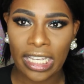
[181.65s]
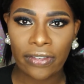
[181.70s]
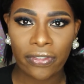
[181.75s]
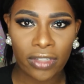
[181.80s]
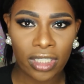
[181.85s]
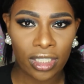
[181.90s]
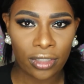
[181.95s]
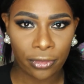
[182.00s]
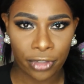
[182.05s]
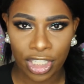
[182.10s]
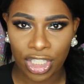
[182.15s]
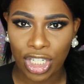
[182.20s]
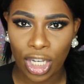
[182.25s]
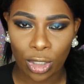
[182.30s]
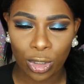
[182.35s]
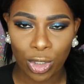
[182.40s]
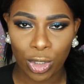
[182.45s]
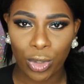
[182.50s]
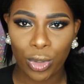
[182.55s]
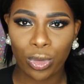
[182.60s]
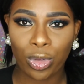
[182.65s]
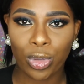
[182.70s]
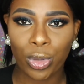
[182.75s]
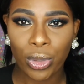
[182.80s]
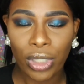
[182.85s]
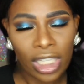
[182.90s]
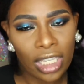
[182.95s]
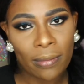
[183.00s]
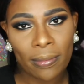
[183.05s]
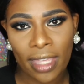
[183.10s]
definitely reach out to you
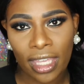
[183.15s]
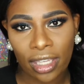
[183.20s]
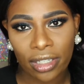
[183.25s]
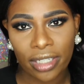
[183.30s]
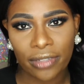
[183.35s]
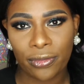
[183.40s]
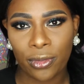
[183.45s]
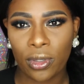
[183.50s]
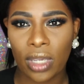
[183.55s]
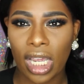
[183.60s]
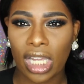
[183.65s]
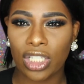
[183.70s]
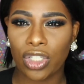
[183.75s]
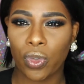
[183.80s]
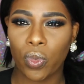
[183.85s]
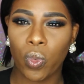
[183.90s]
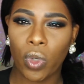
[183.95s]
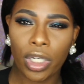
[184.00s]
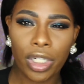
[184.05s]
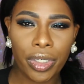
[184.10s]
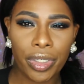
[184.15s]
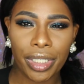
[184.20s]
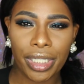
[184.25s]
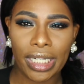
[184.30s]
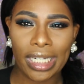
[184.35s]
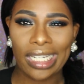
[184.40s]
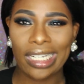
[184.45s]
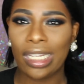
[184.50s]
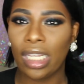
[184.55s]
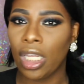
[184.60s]
through email if you guys are
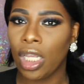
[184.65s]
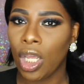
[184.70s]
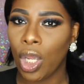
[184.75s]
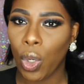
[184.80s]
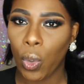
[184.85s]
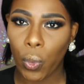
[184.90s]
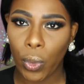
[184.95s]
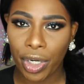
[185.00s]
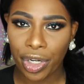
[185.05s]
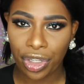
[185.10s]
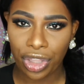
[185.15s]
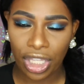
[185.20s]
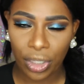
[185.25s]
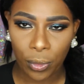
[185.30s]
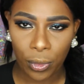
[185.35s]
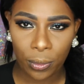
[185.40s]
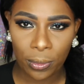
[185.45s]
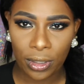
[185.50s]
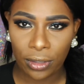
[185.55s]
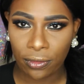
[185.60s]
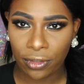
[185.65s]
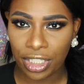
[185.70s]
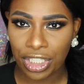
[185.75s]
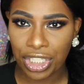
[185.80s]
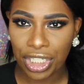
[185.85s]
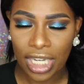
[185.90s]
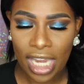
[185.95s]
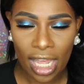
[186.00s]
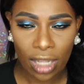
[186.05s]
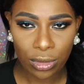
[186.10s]
wondering where they will be
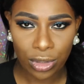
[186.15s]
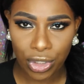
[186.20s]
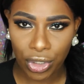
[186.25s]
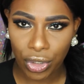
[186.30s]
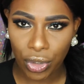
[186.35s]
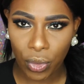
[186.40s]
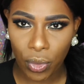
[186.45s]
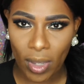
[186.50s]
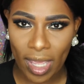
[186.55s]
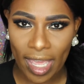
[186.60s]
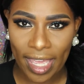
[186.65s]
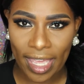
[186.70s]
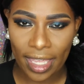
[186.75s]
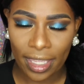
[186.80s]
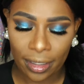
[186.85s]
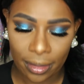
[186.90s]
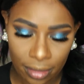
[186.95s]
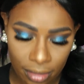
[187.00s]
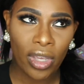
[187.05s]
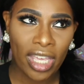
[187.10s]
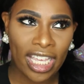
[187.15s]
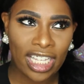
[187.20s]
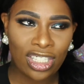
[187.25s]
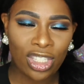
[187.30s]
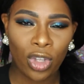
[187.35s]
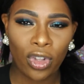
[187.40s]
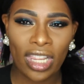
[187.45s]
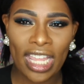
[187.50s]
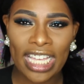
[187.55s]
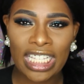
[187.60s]
reaching out to you at. Okay,
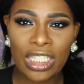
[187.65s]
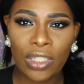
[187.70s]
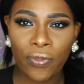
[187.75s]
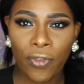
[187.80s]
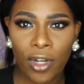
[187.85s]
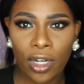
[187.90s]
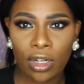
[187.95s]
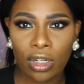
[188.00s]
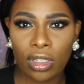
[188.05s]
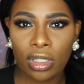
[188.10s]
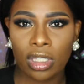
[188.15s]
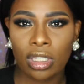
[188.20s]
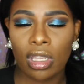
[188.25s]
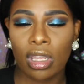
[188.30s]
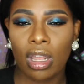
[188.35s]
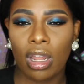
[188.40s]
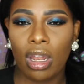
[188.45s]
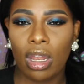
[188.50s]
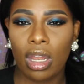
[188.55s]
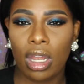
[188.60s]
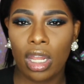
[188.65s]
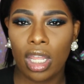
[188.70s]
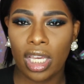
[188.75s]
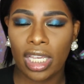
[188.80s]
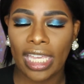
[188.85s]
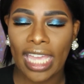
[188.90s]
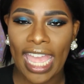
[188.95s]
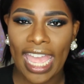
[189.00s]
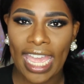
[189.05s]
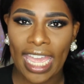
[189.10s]
so let's first
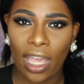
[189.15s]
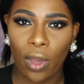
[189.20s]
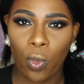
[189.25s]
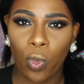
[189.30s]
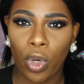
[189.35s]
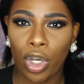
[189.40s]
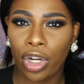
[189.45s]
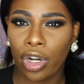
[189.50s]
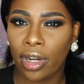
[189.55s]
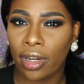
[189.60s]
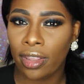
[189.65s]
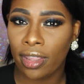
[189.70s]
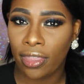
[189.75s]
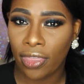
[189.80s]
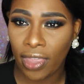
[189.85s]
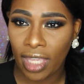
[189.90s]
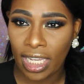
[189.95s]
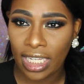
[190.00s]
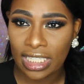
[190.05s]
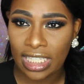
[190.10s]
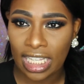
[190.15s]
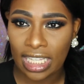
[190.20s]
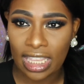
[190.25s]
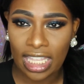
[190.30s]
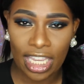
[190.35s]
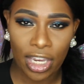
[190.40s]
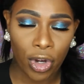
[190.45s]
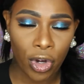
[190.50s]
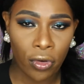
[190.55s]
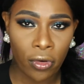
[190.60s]
look at what are the things that
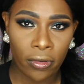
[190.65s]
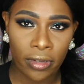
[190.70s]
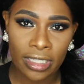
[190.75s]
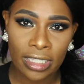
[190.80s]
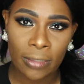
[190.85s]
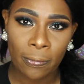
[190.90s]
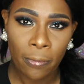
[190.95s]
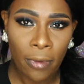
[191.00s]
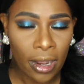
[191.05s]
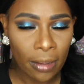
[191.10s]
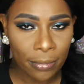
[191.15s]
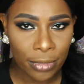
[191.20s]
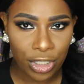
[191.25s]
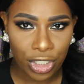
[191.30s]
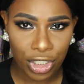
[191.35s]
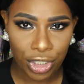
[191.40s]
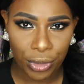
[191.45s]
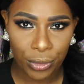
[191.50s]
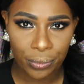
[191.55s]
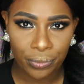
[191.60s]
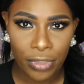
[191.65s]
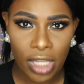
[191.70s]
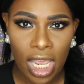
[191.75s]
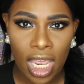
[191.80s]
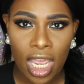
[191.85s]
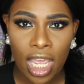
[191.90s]
they are going to promise you.